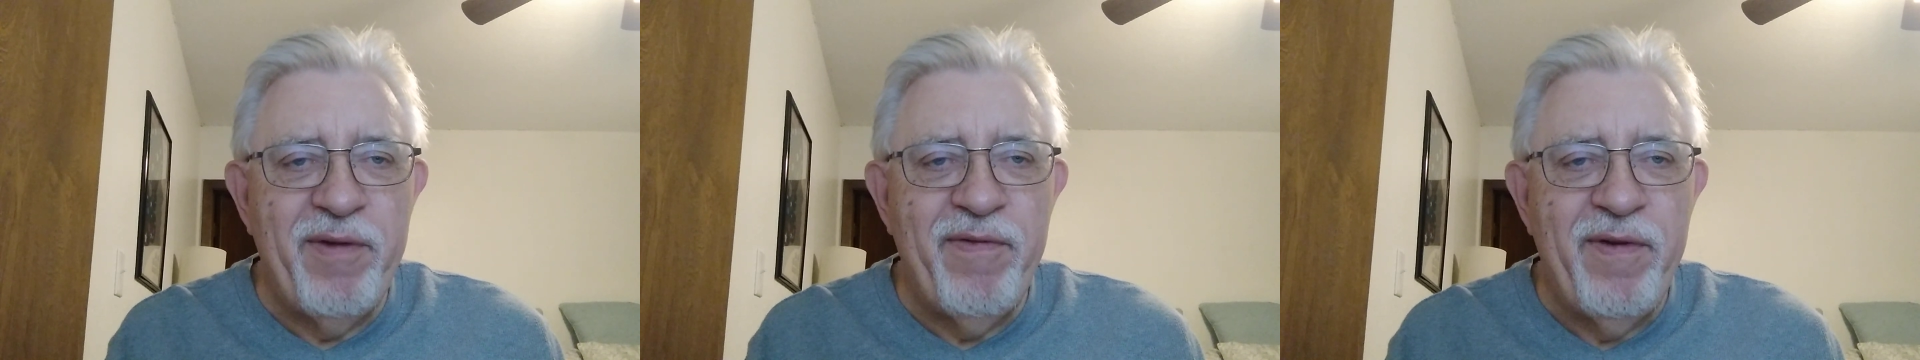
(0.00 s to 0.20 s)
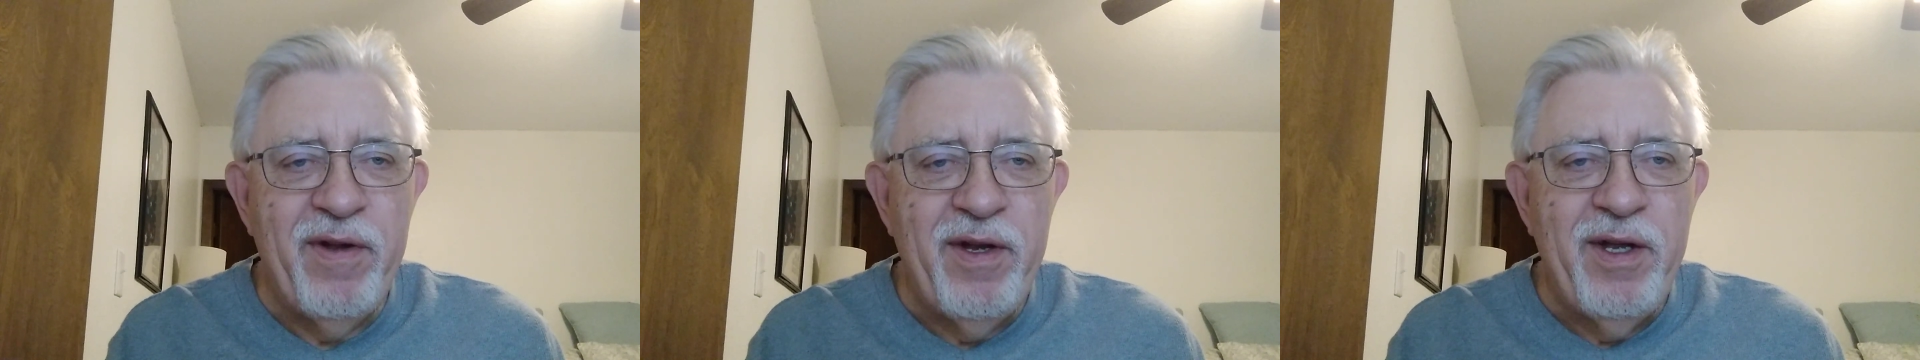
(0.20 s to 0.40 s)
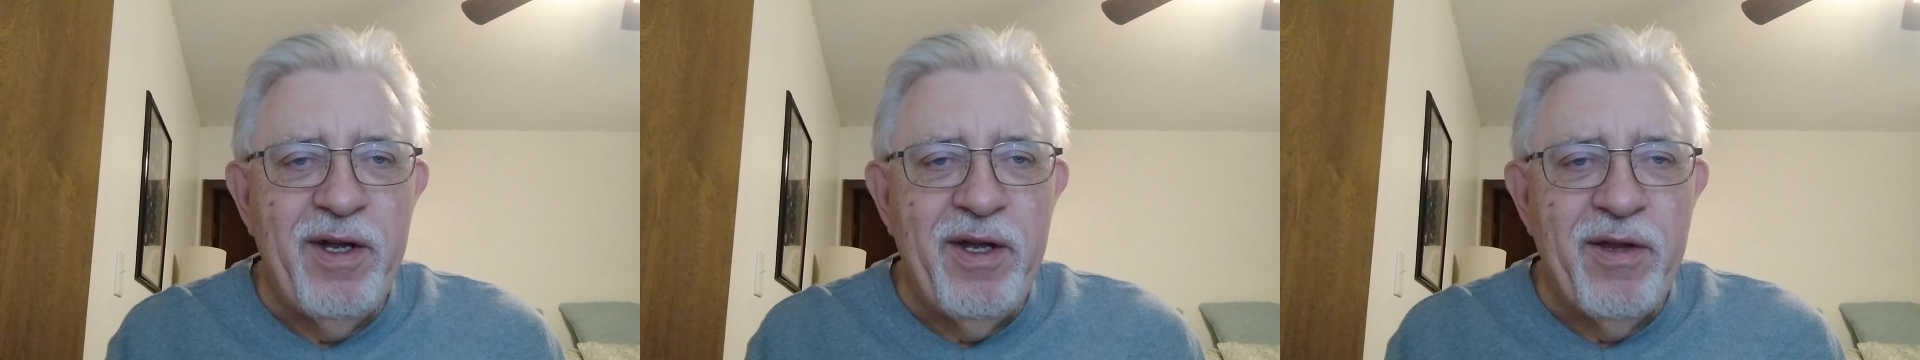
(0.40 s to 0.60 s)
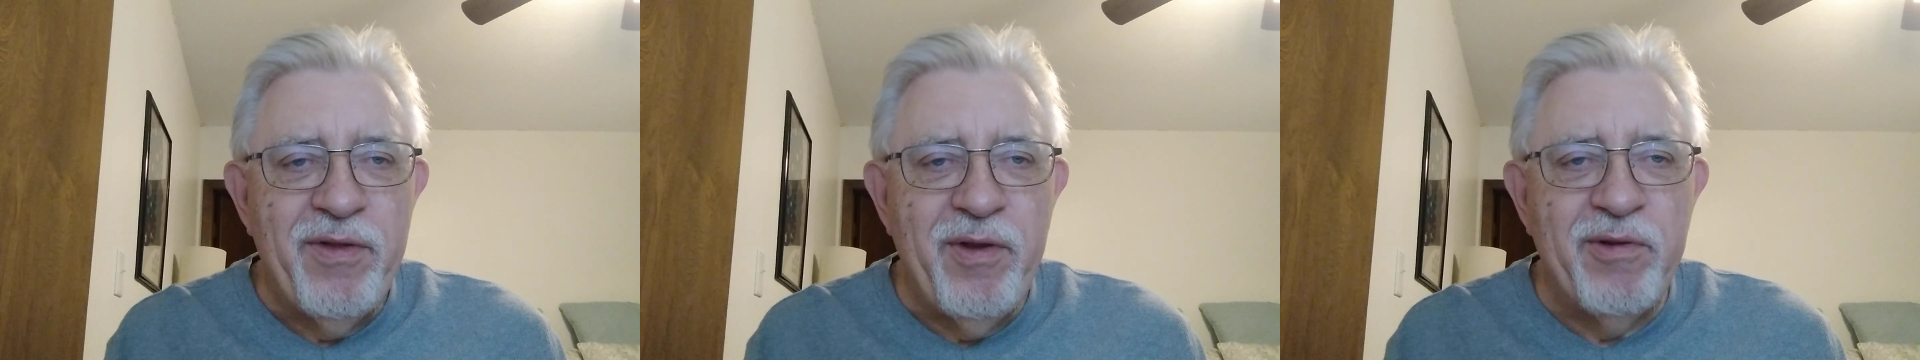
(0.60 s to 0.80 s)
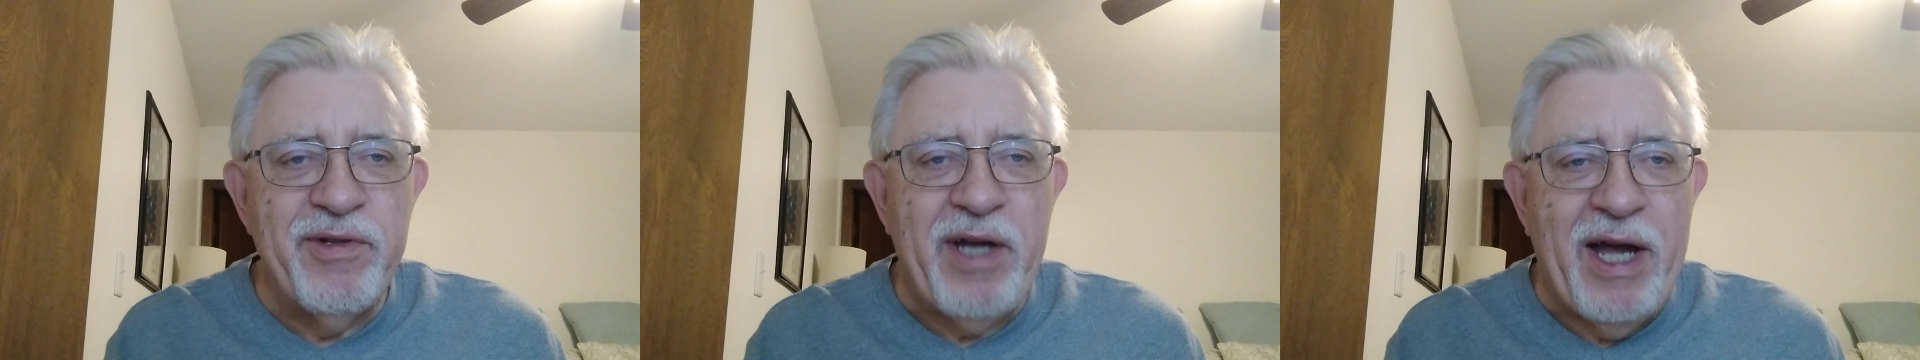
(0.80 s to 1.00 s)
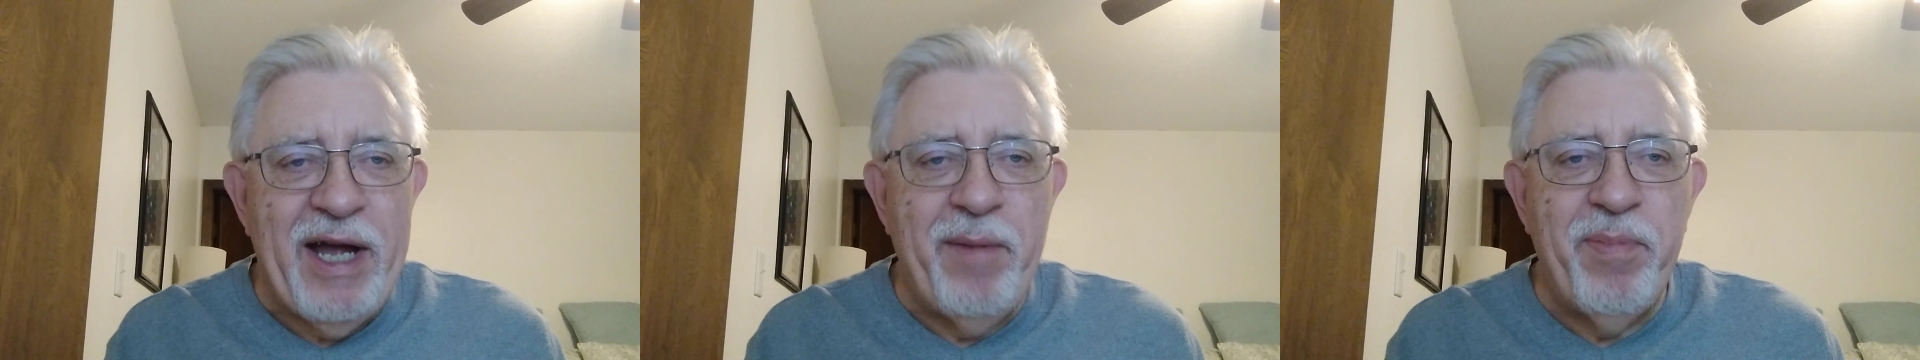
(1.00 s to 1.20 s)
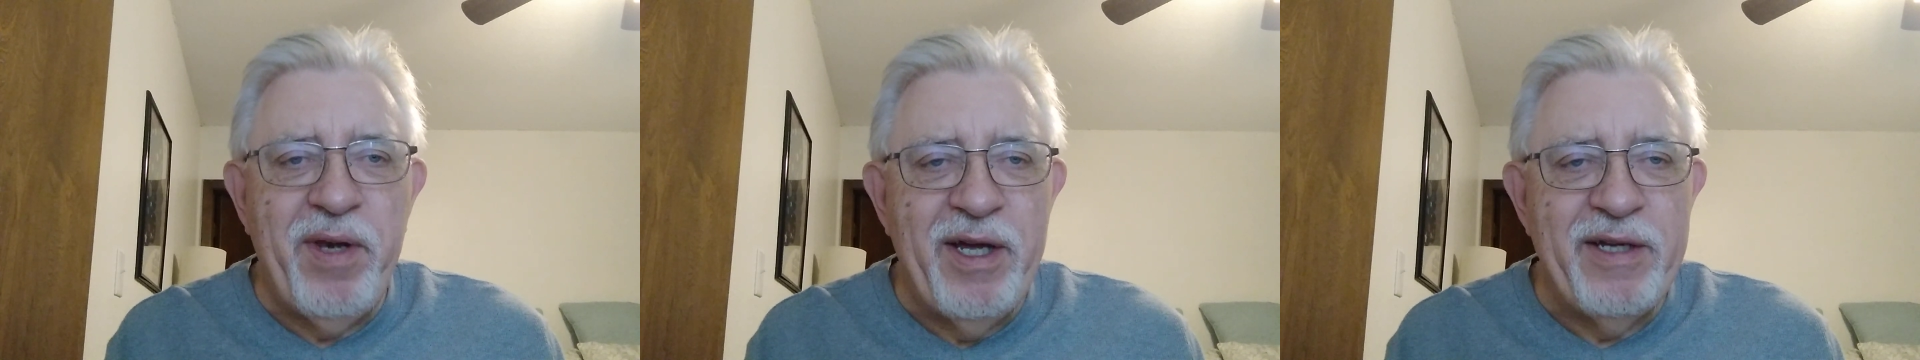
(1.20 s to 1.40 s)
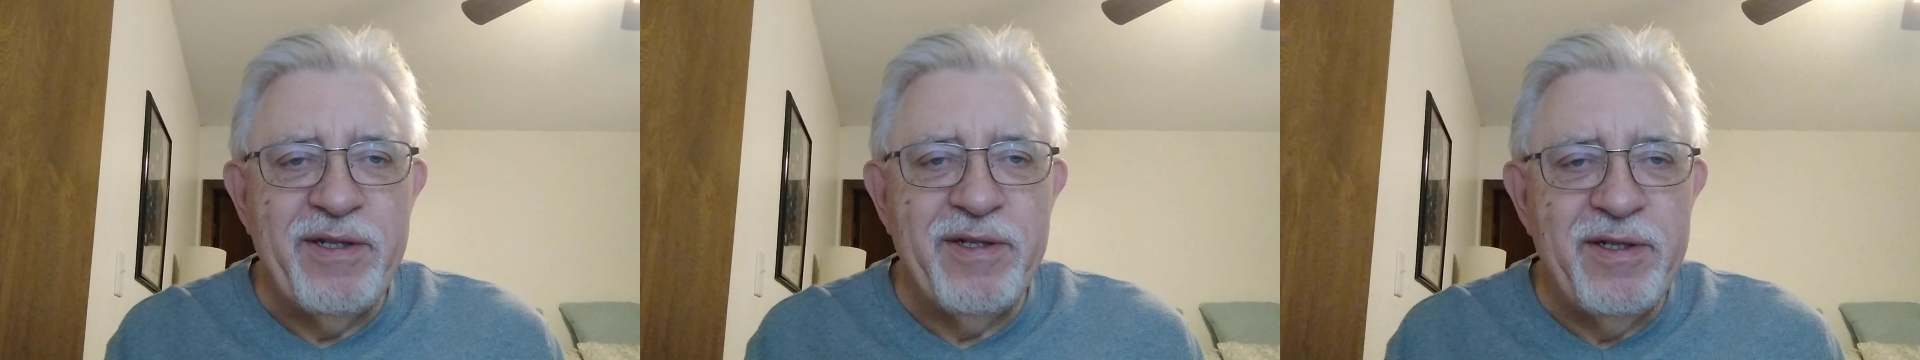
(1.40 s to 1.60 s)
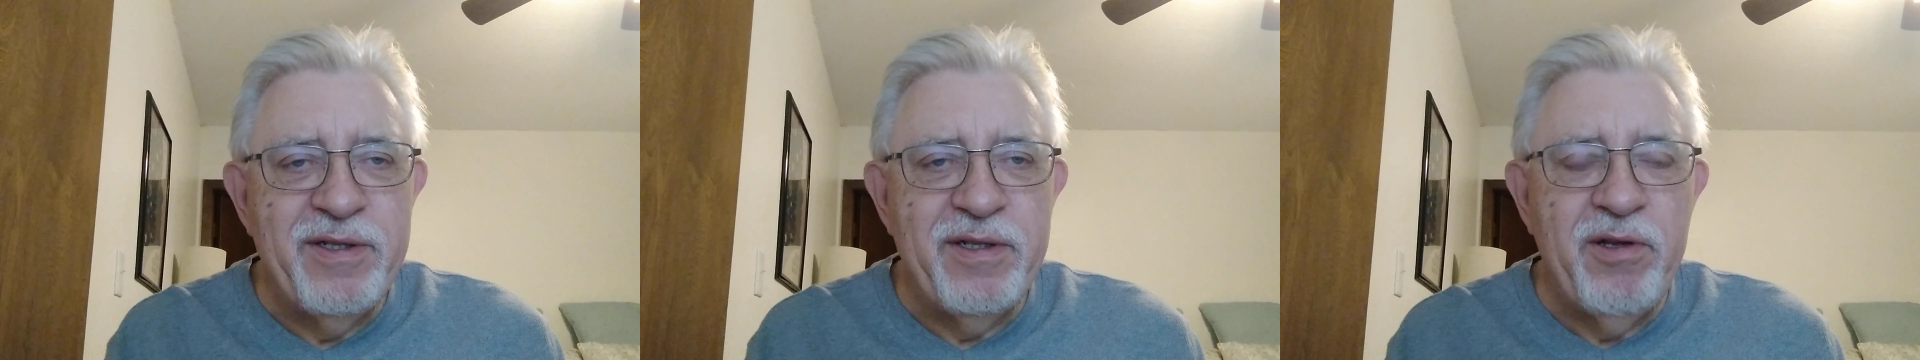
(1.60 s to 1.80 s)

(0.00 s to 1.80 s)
of those high places.